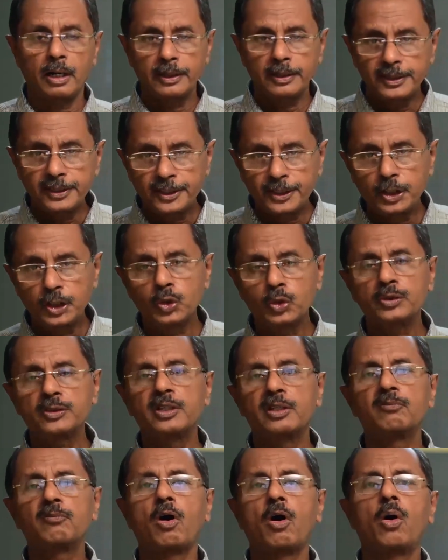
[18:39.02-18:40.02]
issues
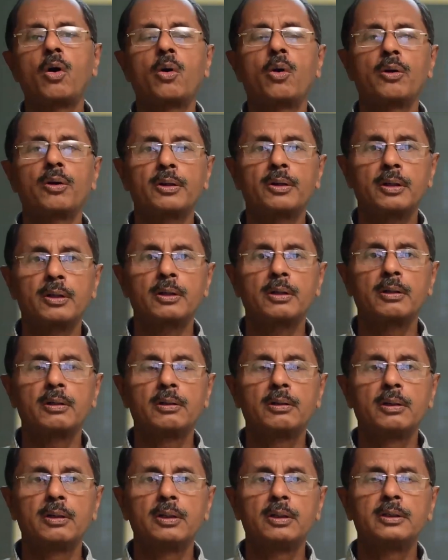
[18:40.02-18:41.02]
involved,
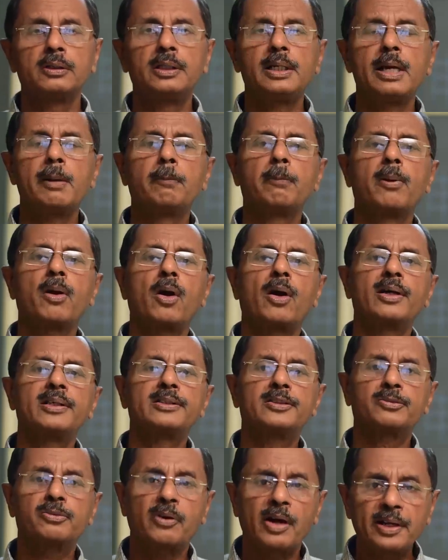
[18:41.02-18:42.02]
the
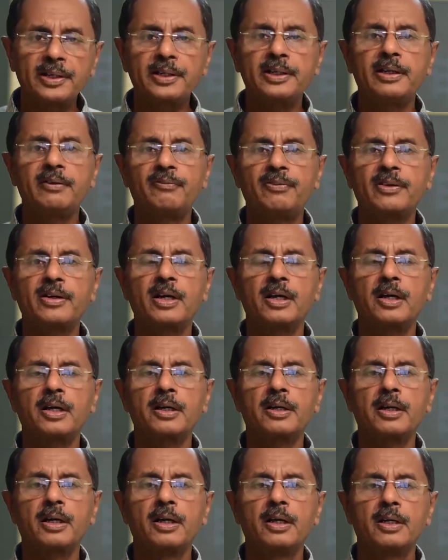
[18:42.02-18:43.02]
employees find it
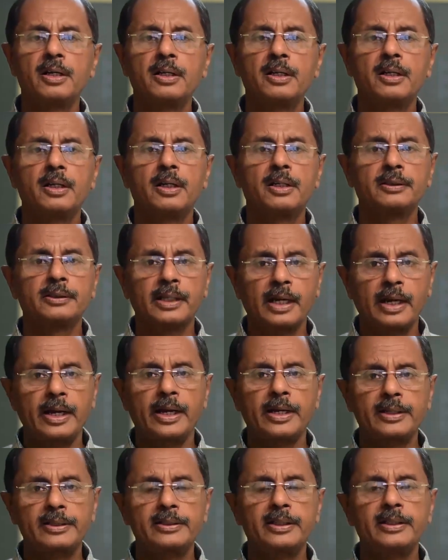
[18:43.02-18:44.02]
difficult
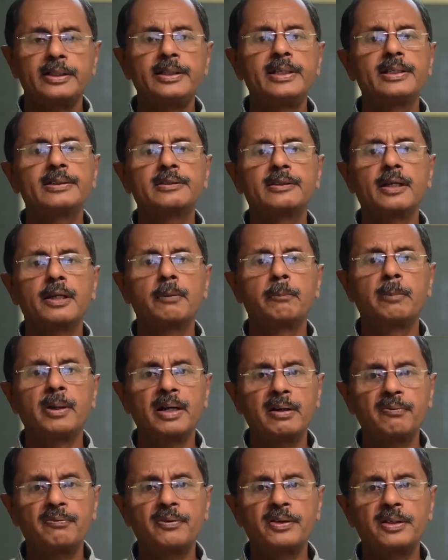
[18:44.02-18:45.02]
that the ESI
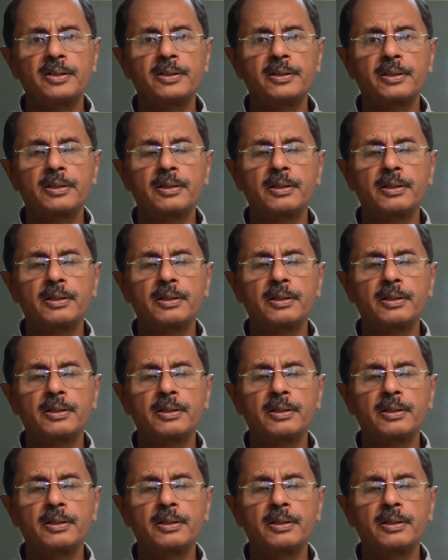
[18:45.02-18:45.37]
benefit